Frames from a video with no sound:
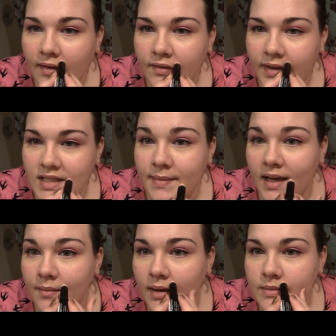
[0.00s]
face
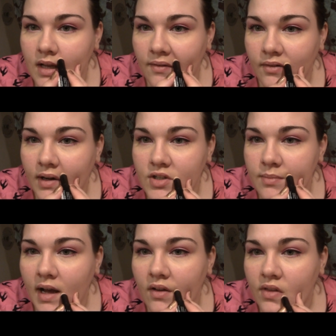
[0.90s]
makeup comes off around your
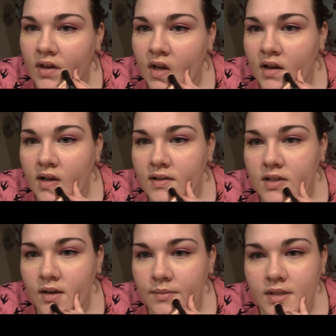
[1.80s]
mouth.
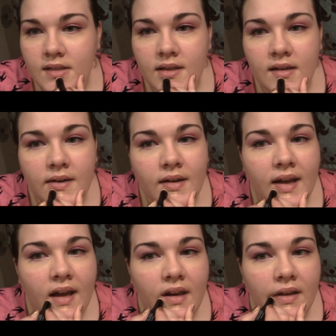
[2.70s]
So I'm just going to go
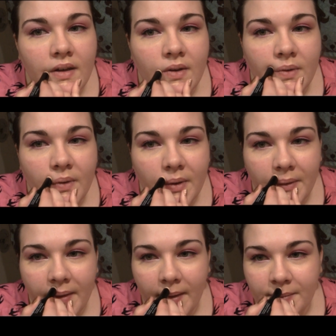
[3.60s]
ahead and
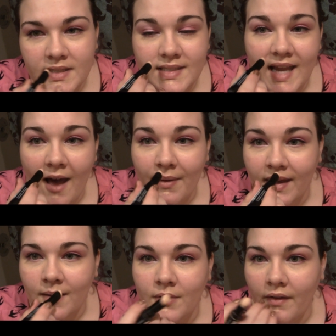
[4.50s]
literally, I'm just dabbing
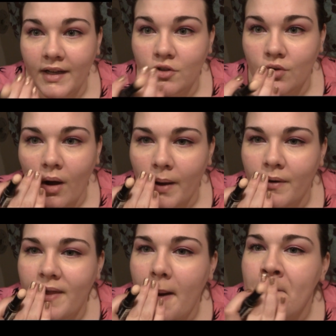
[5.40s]
it, I'm not like drawing
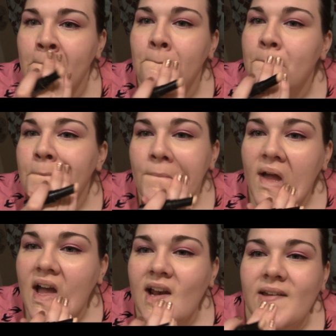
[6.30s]
with it.
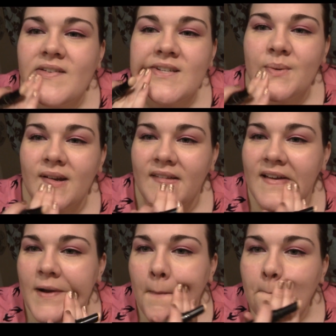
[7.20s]
And you just want to like